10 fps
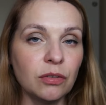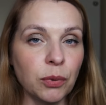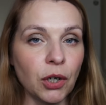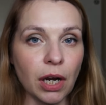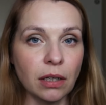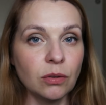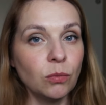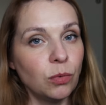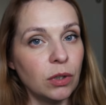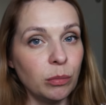of product
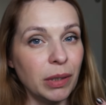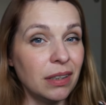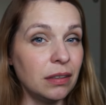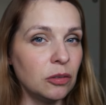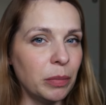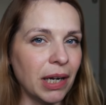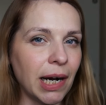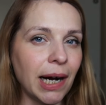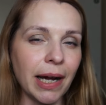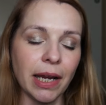will be a little bit
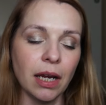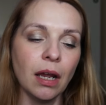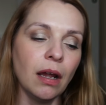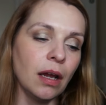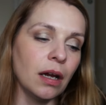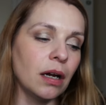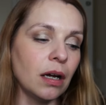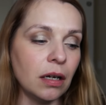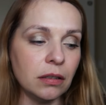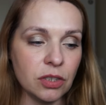high.
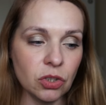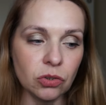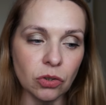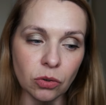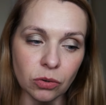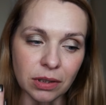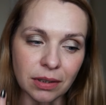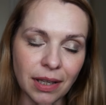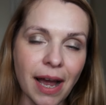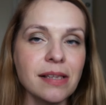So
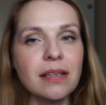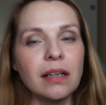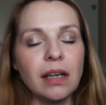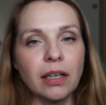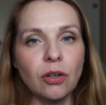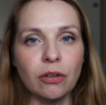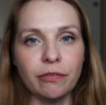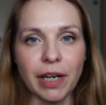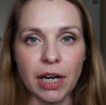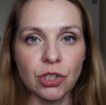that's kind of like your
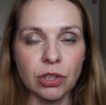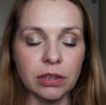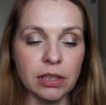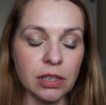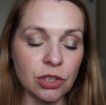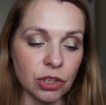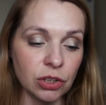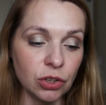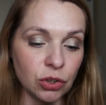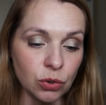financial
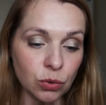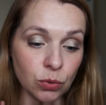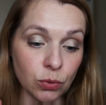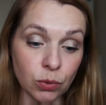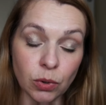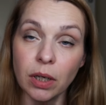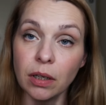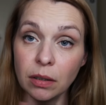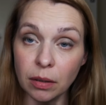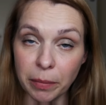decision to
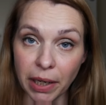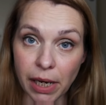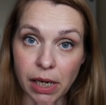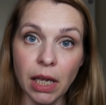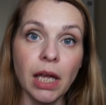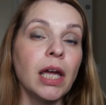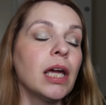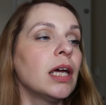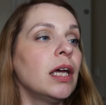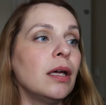make.
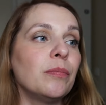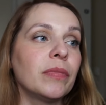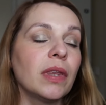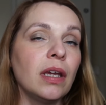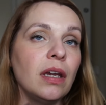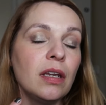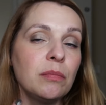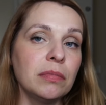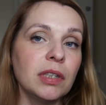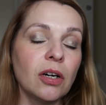
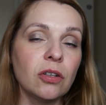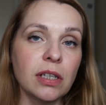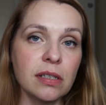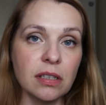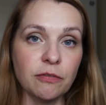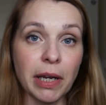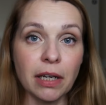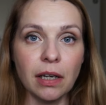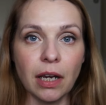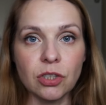In the context of my
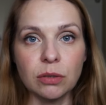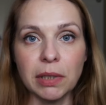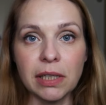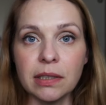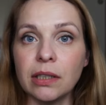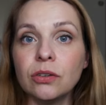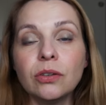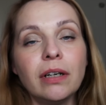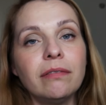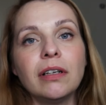collection, because I do
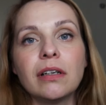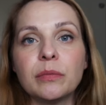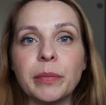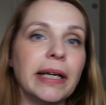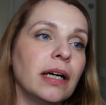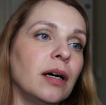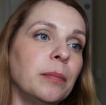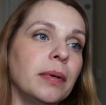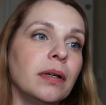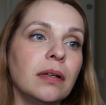have a lot of
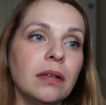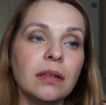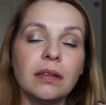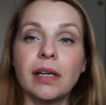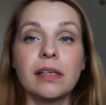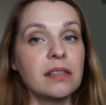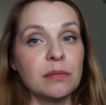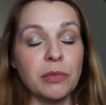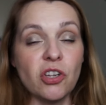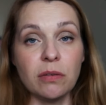makeup, that
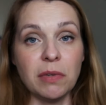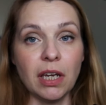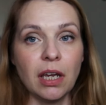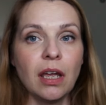doesn't bother me.